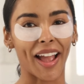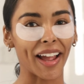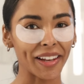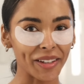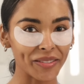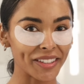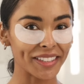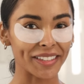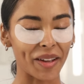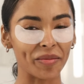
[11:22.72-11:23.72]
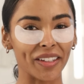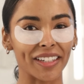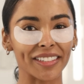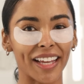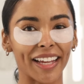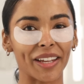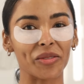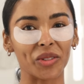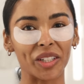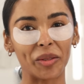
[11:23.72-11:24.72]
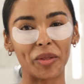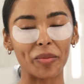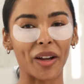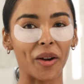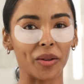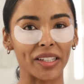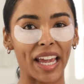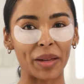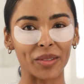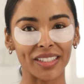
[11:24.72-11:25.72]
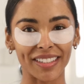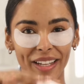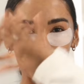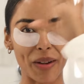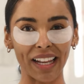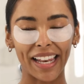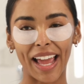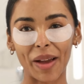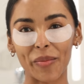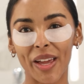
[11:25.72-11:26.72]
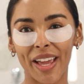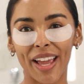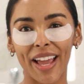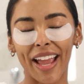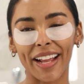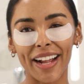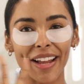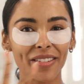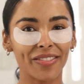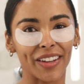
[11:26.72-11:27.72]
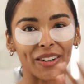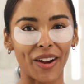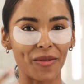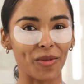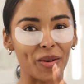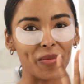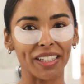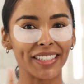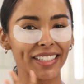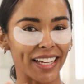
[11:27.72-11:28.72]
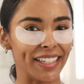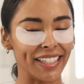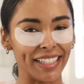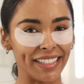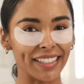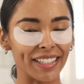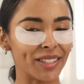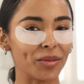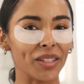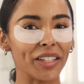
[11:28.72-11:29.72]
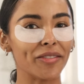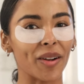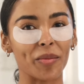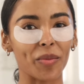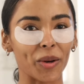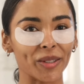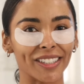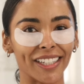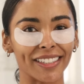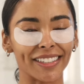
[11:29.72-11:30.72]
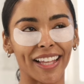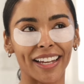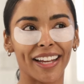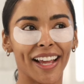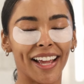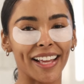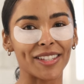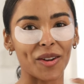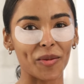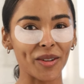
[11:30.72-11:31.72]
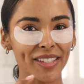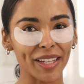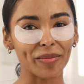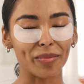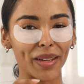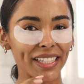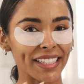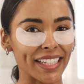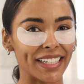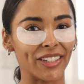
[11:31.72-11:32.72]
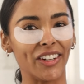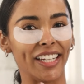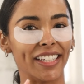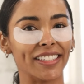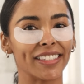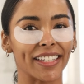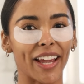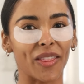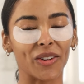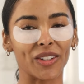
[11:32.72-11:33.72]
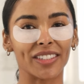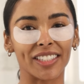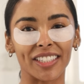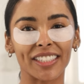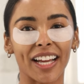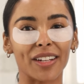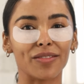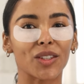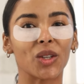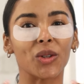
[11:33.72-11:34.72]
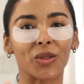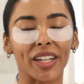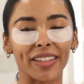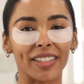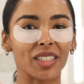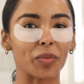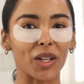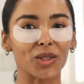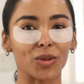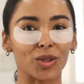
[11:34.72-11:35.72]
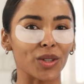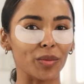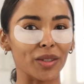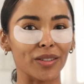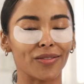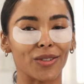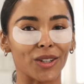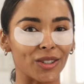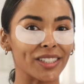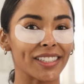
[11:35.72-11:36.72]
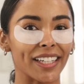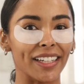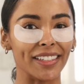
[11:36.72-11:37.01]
I love this step because I can really be my own chemist in my lab and kind of figure out what my skin needs. It's a really fun process that it's always like mixing ingredients together to just kind of curate the special treatment for your skin.